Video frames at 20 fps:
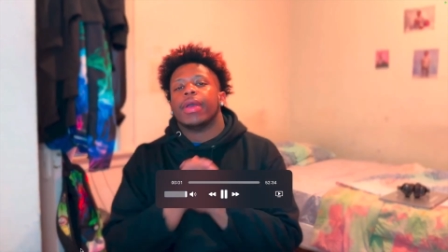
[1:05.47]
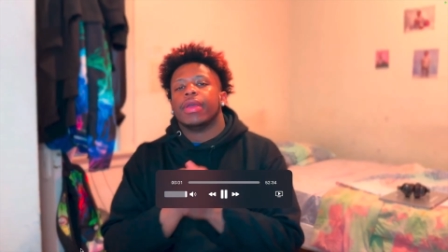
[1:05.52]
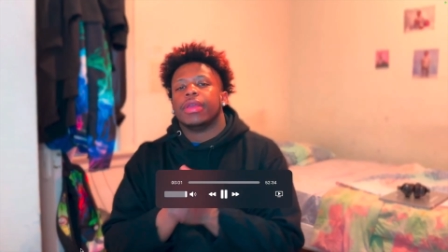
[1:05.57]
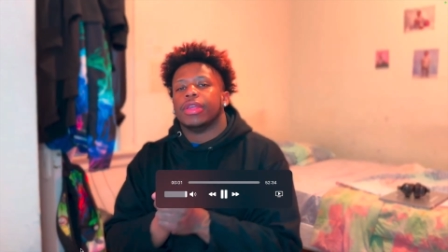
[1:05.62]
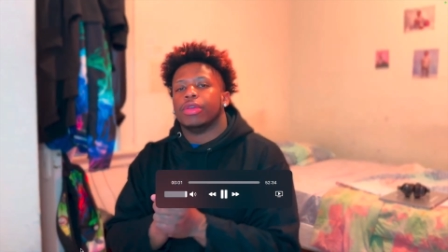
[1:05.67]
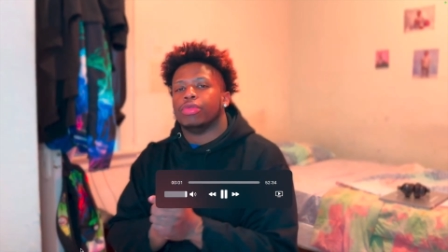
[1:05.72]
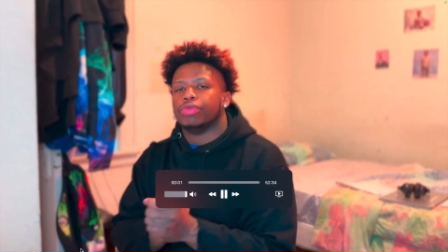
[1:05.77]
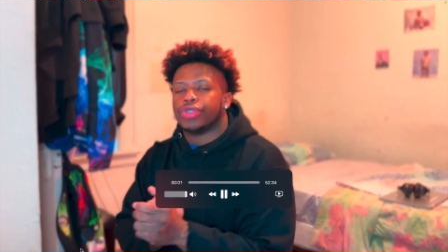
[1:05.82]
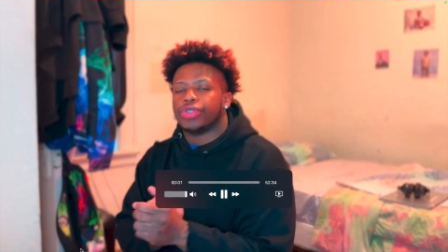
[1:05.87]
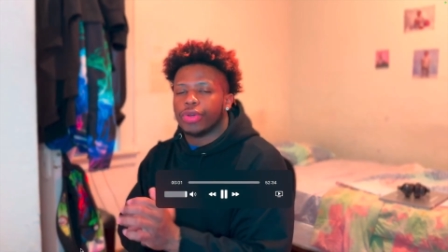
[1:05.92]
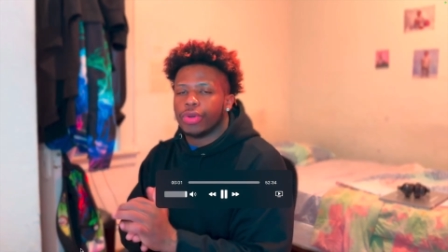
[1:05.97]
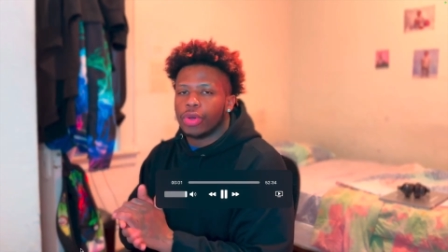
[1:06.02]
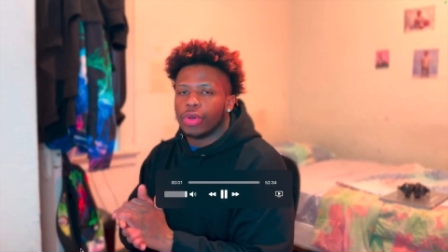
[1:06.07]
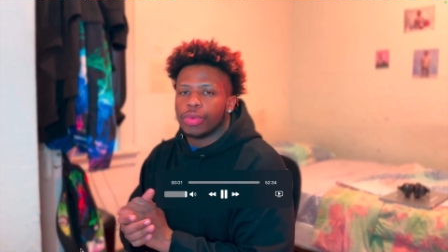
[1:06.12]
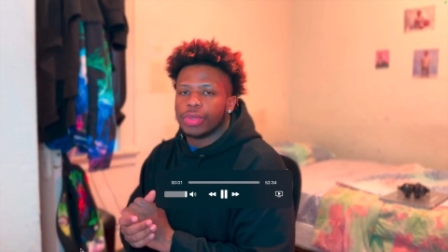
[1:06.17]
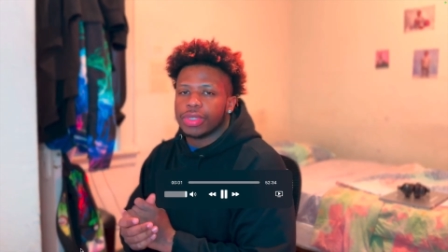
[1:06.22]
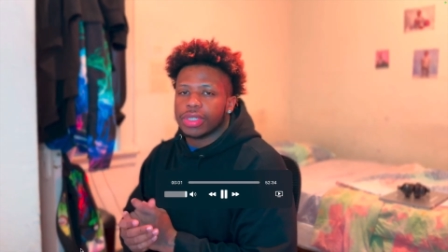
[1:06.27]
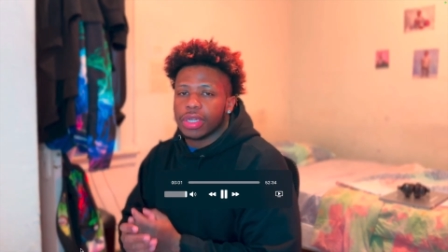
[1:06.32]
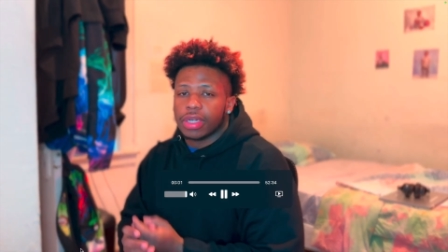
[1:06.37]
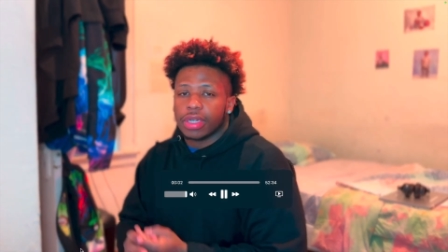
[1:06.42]

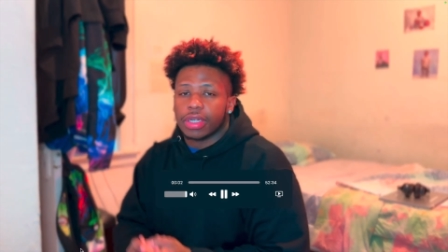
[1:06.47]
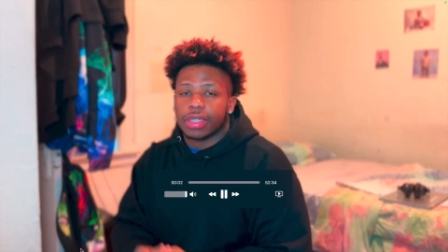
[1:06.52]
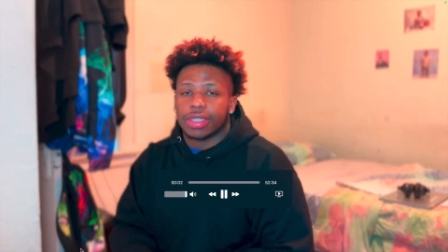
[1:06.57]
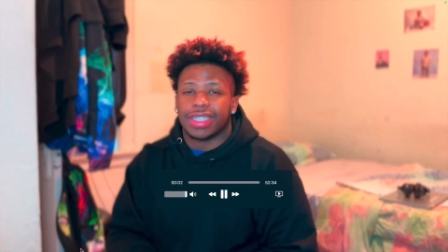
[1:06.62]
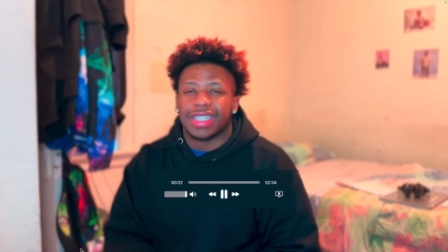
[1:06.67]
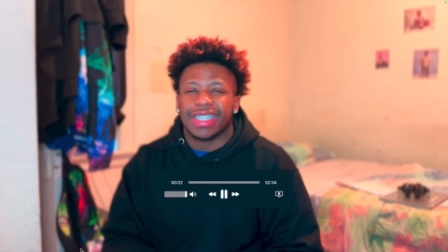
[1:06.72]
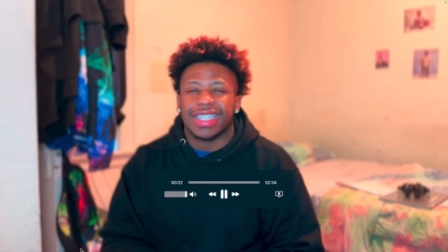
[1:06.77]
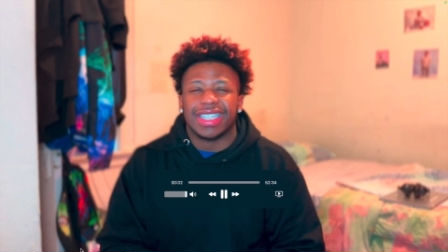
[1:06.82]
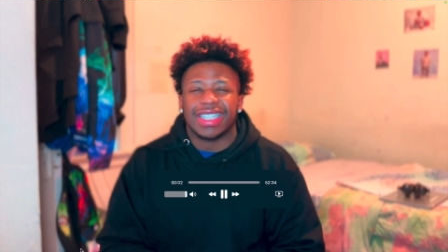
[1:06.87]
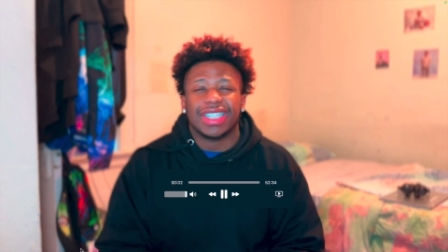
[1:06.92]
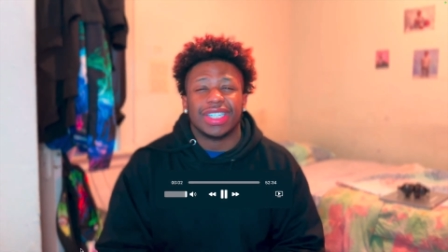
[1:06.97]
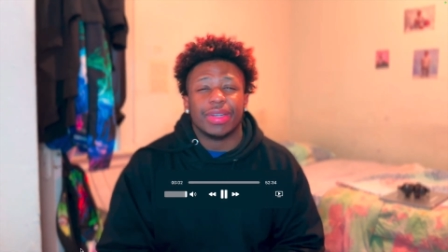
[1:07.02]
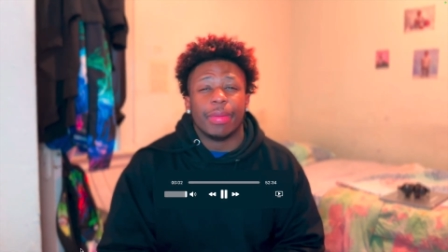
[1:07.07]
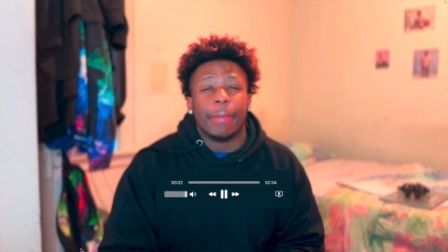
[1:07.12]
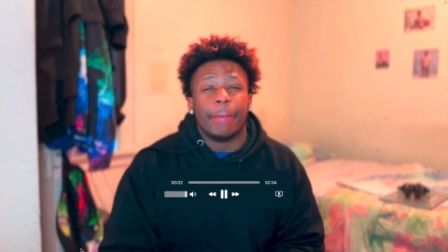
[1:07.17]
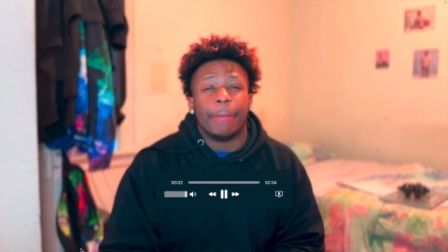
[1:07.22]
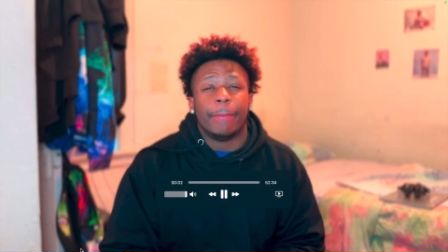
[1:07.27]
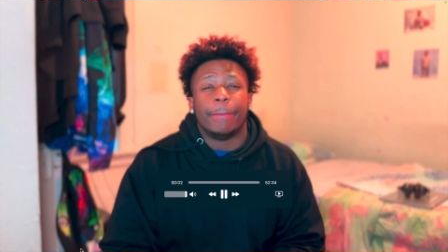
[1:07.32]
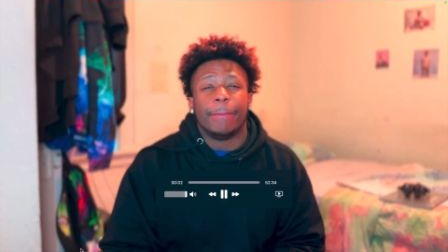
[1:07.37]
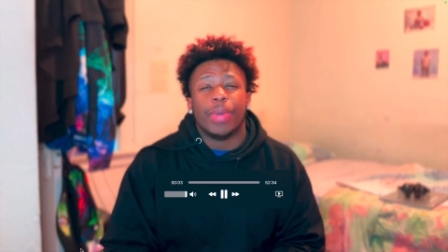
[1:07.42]
YouTube, what's good, G? It's your
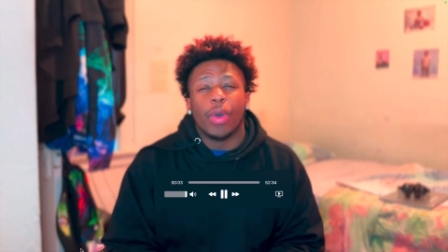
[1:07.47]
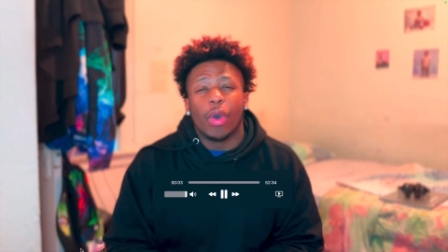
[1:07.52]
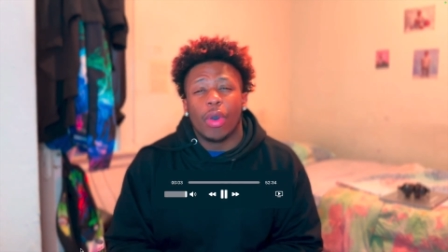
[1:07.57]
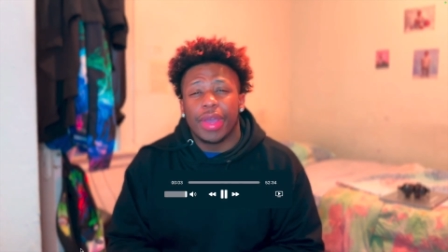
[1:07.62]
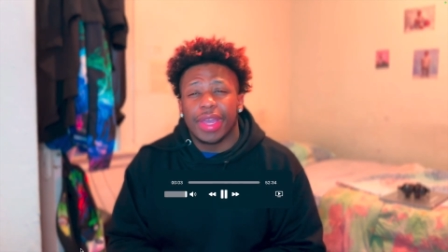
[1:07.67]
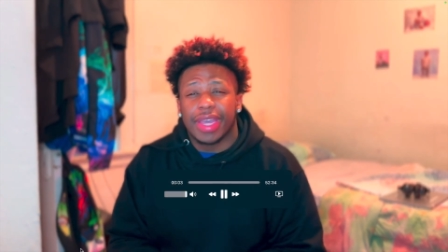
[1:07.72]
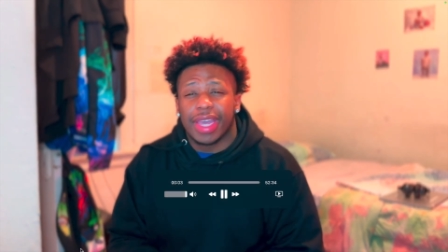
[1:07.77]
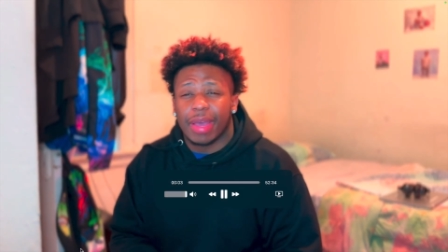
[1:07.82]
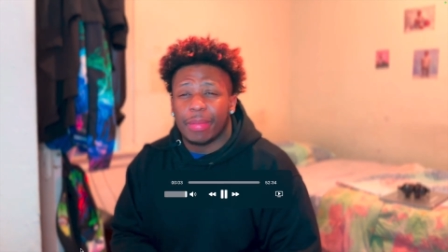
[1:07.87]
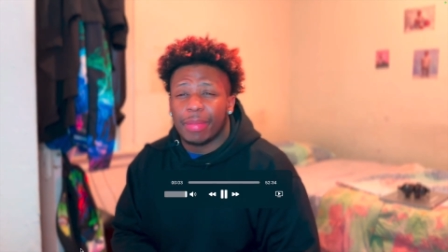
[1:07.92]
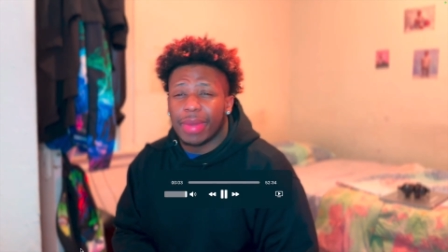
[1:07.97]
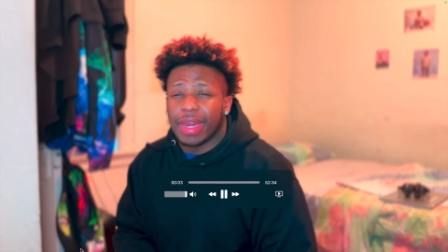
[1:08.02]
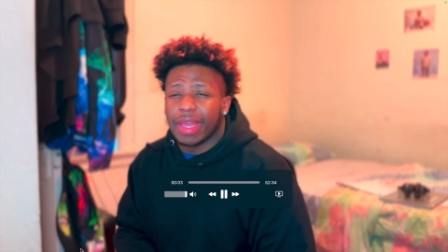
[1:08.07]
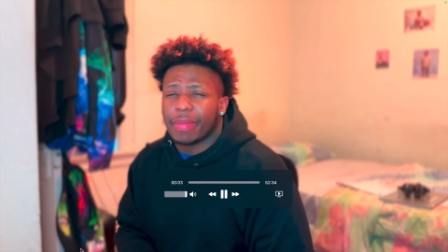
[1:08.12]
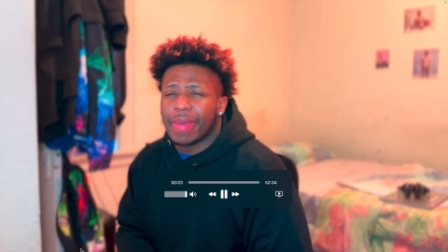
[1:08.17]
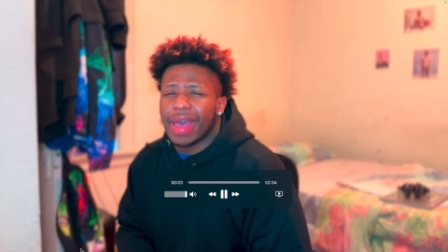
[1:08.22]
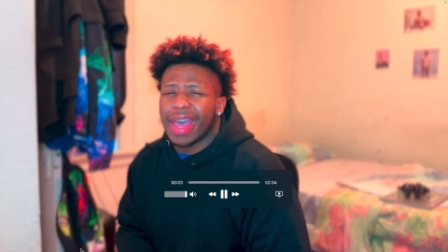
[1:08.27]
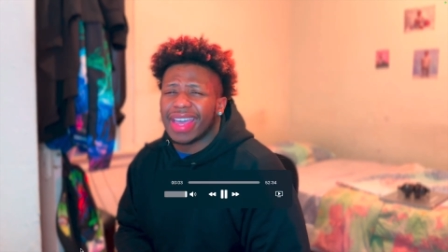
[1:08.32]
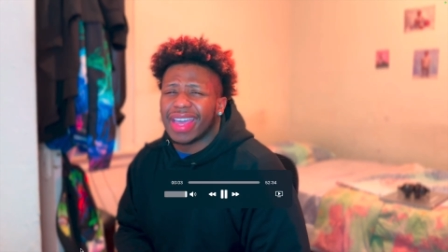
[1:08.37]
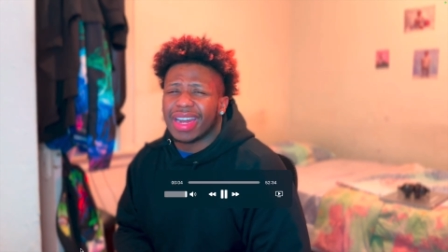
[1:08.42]
boy, Kimberly
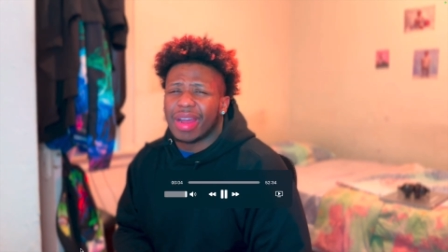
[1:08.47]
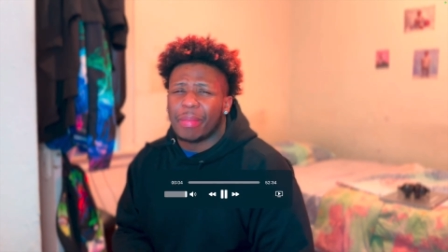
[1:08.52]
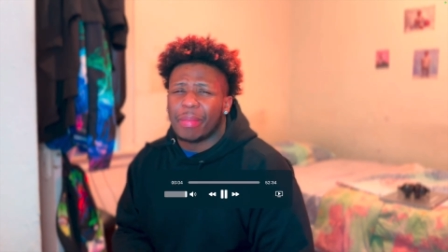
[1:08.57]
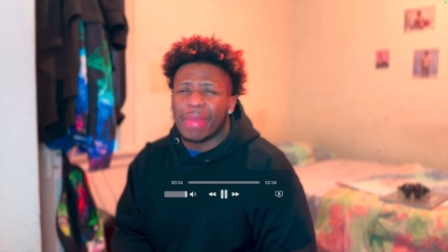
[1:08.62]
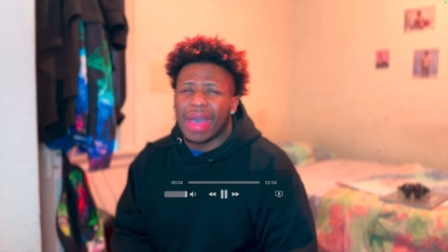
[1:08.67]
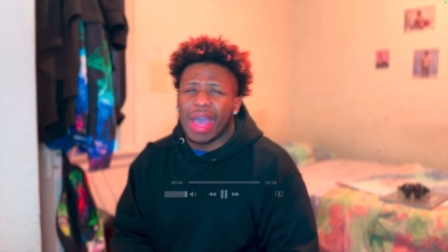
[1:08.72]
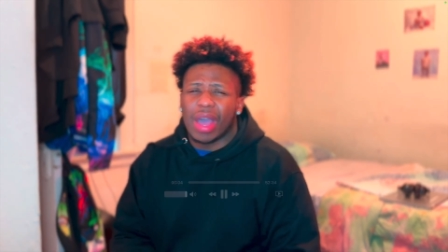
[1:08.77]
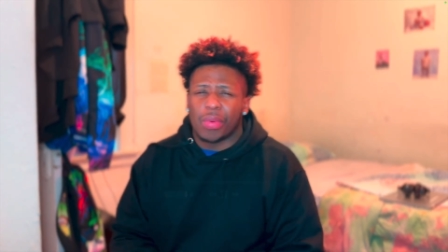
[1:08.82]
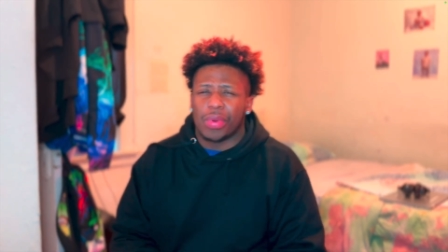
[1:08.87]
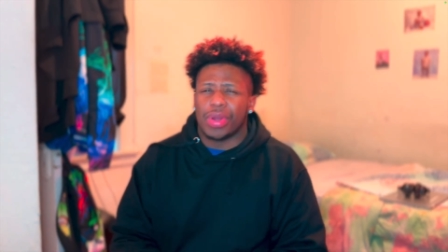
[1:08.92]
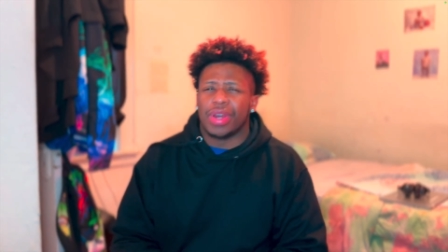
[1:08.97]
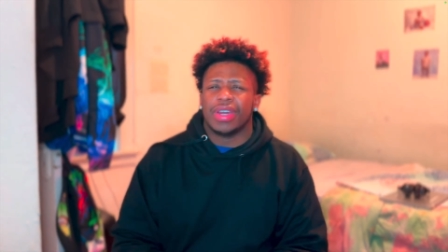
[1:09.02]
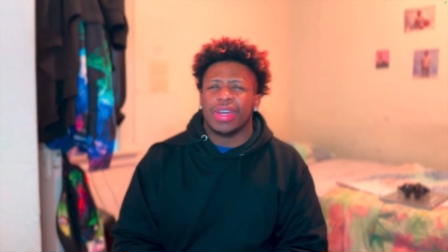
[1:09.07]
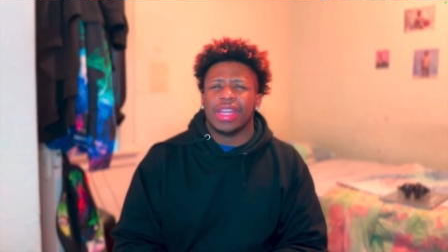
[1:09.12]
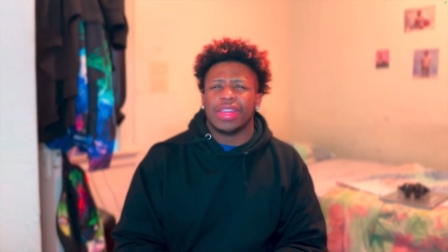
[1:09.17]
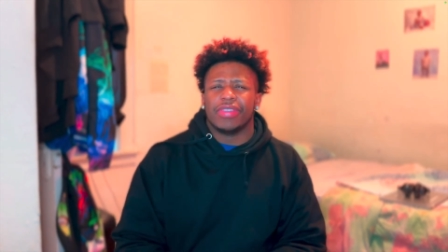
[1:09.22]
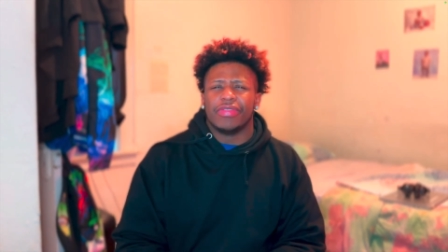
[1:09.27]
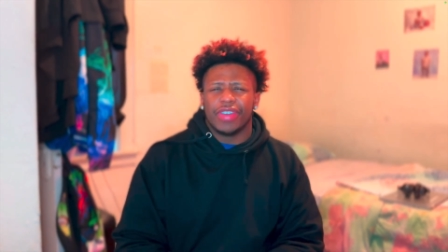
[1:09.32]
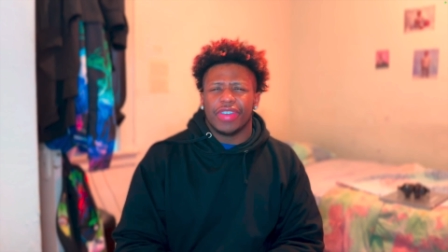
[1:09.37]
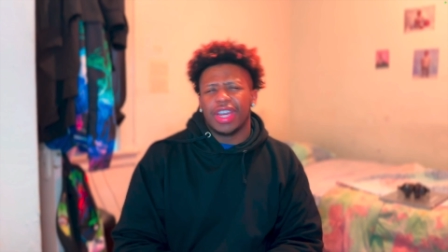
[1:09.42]
Bag, and I'm back with
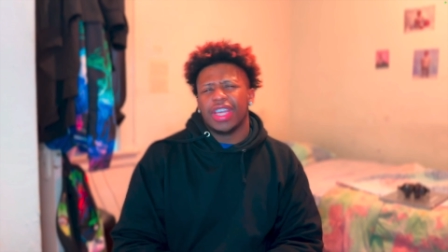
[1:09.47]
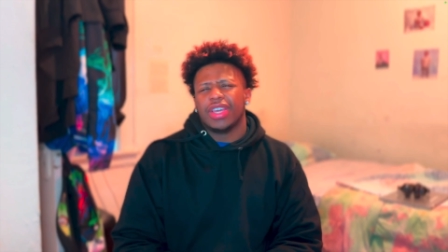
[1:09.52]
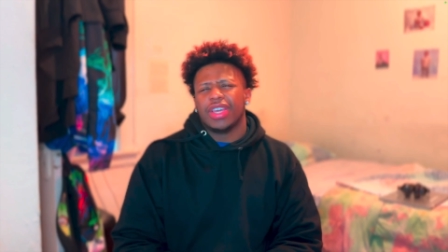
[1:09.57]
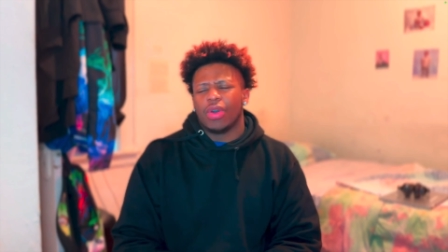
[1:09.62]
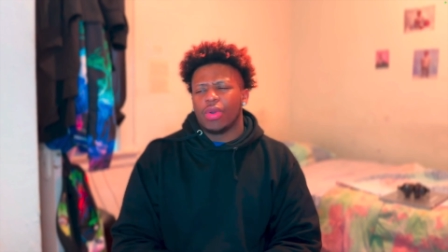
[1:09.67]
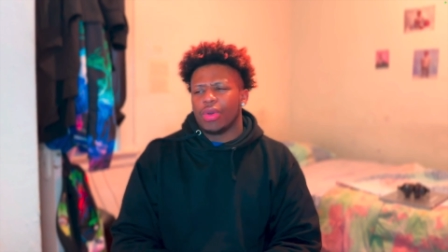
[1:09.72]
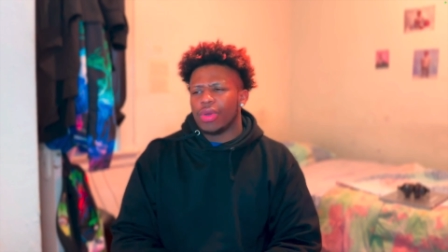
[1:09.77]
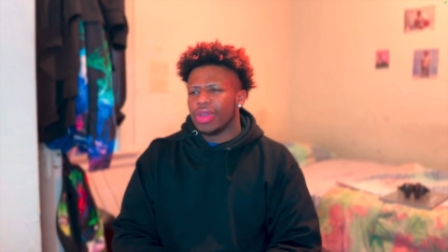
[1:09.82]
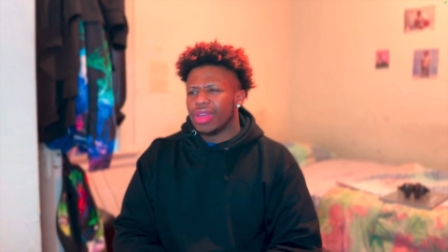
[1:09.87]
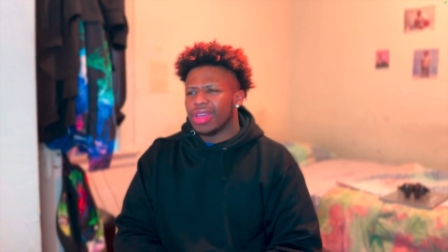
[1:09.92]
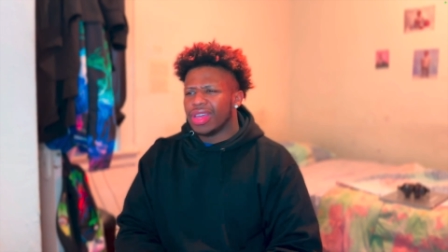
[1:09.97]
another video.